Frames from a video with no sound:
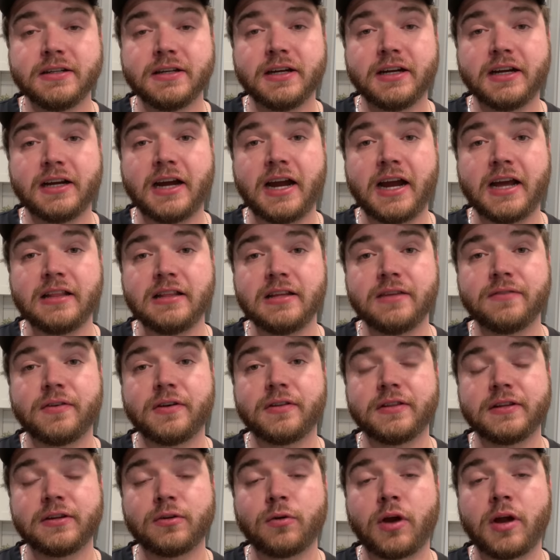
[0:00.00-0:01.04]
Uh, I live
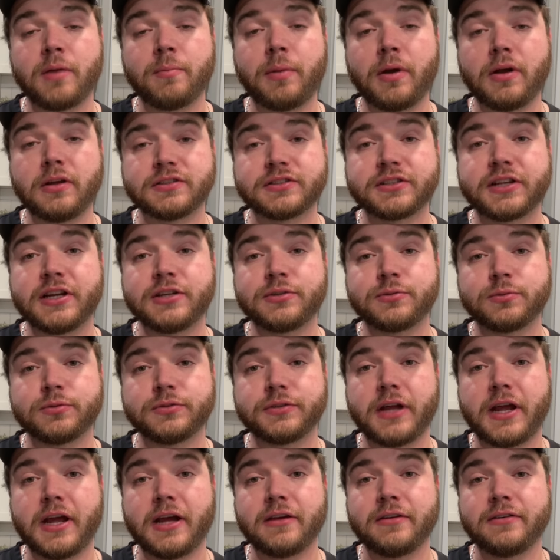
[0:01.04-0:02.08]
on the grandpa schedule
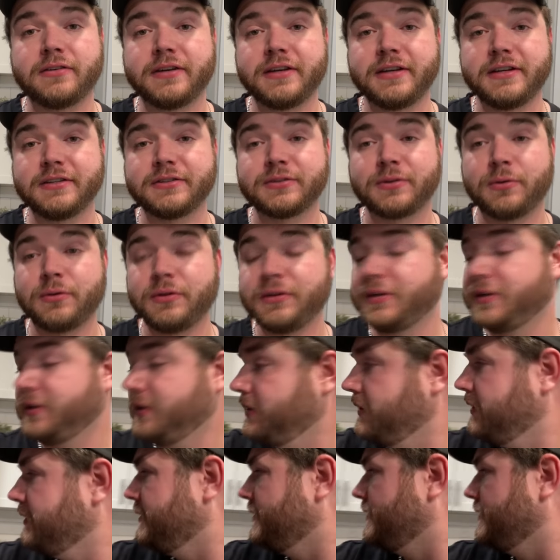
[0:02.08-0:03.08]
now. It is only,